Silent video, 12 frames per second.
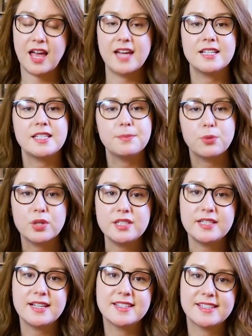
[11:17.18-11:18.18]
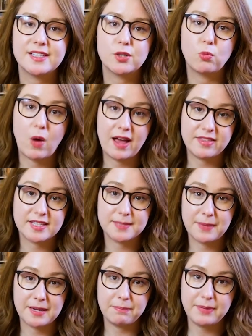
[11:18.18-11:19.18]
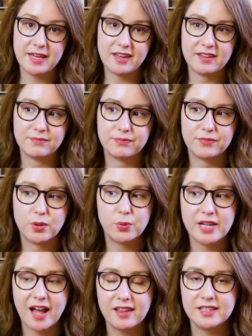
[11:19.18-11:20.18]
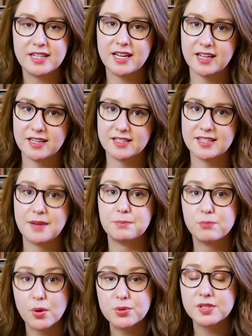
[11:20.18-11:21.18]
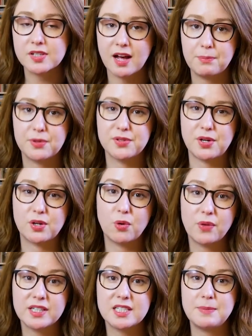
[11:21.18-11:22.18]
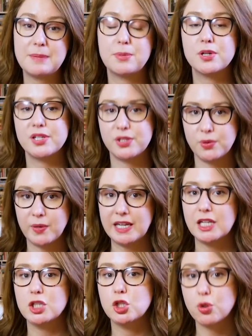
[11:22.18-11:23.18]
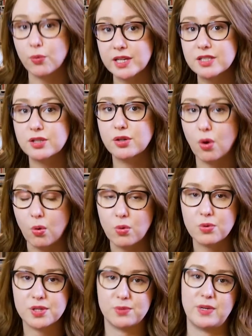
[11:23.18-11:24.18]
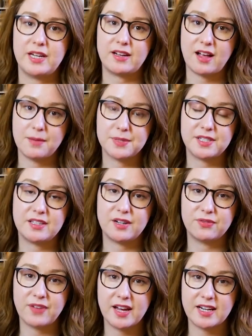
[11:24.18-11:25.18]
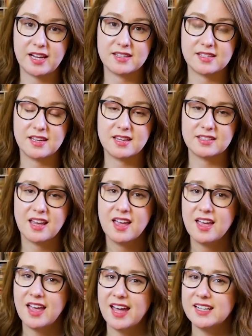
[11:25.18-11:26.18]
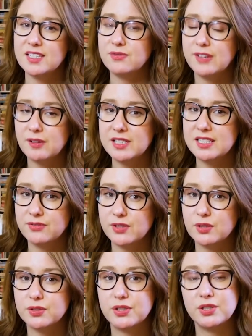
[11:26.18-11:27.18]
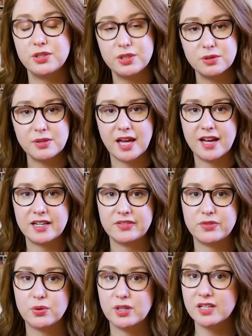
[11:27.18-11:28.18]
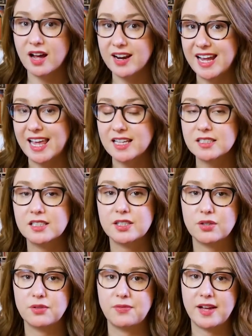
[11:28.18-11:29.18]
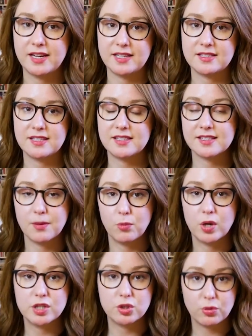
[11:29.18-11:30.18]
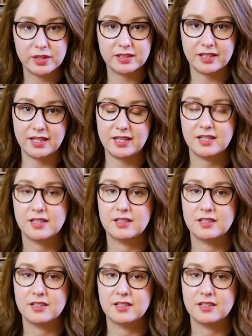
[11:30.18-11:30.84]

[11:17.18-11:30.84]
And it's important to consider why this might be. The reality is that most couples are going to be pursuing joint goals when it comes to their finances. And it's very difficult to do that if you're not handling your finances somewhat jointly.